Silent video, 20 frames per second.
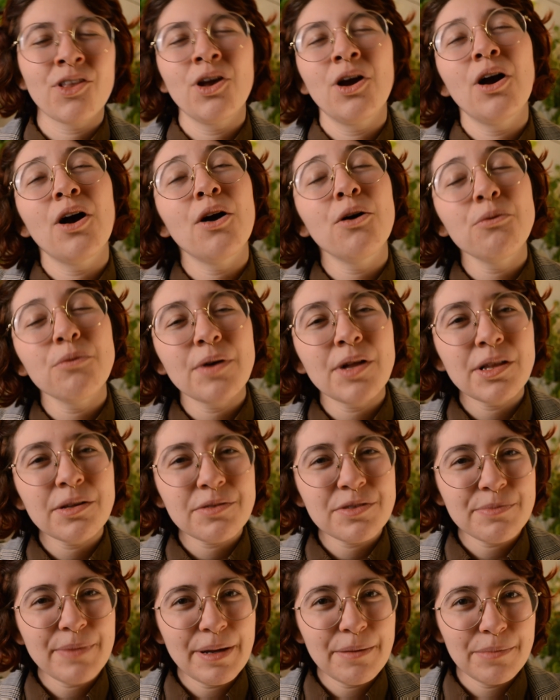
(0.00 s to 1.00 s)
Oh, well, it was
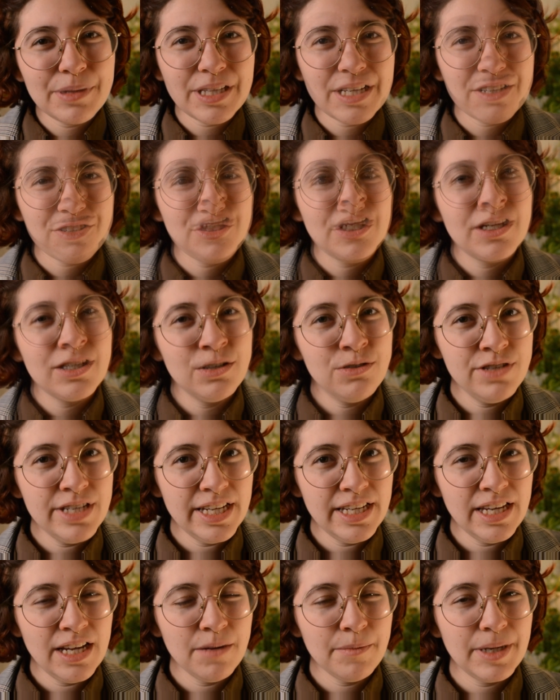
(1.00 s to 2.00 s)
my pleasure. You take
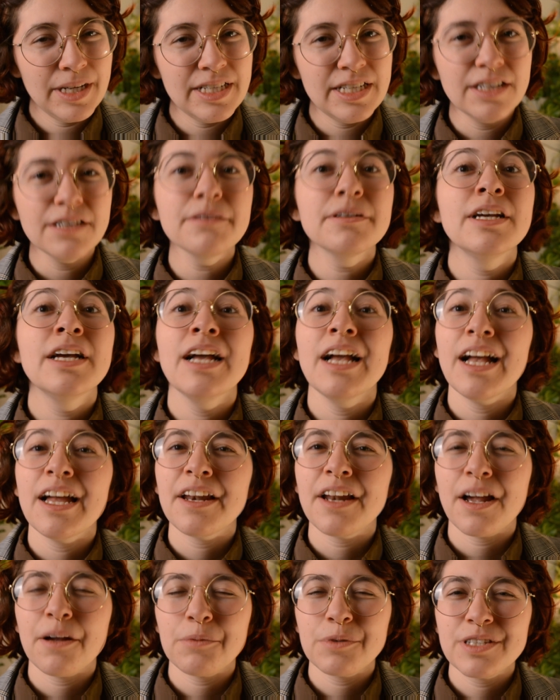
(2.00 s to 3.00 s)
care, my dear, and
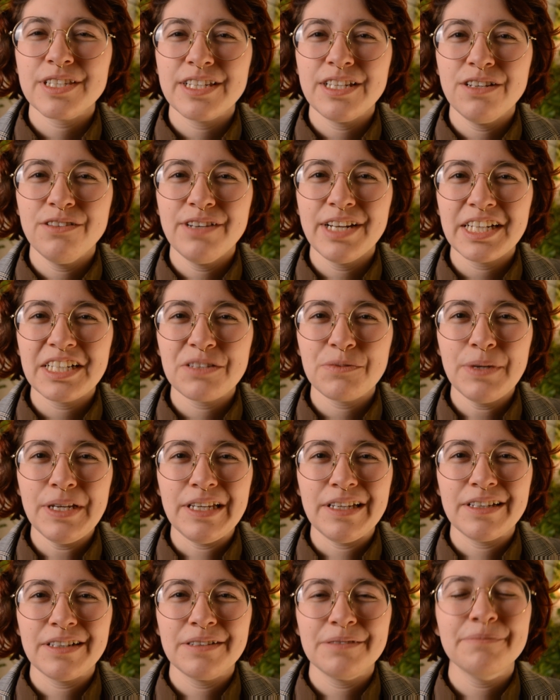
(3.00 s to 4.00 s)
I will see you next
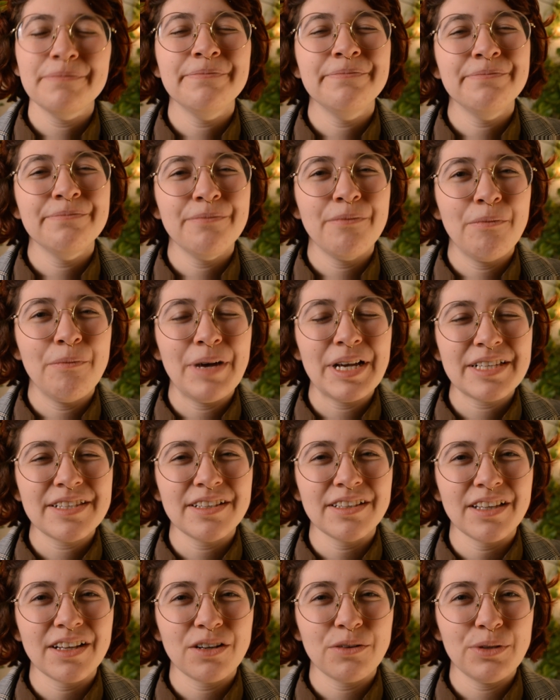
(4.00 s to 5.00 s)
week. Best of
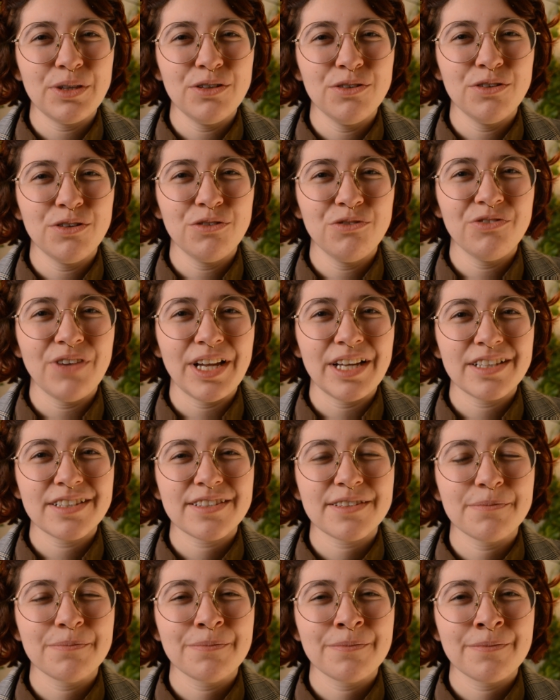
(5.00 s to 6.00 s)
luck with your new face.
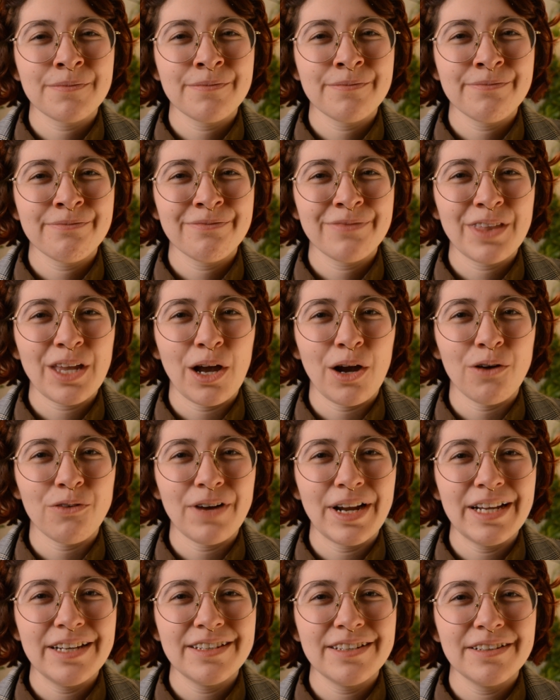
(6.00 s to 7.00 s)

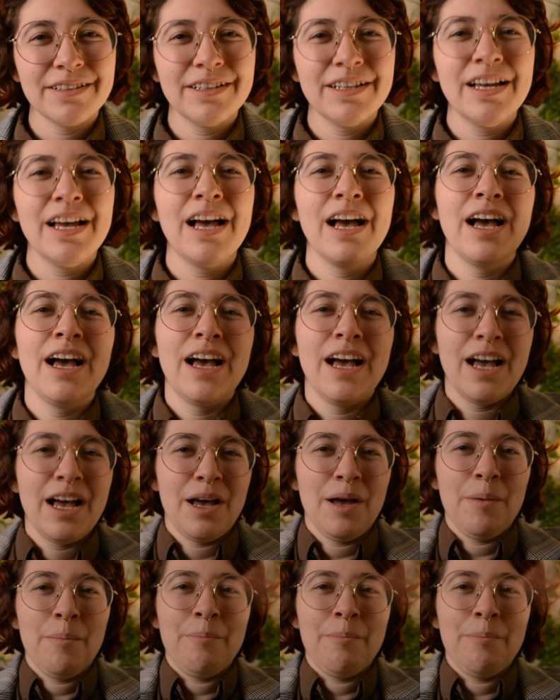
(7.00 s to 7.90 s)
All right.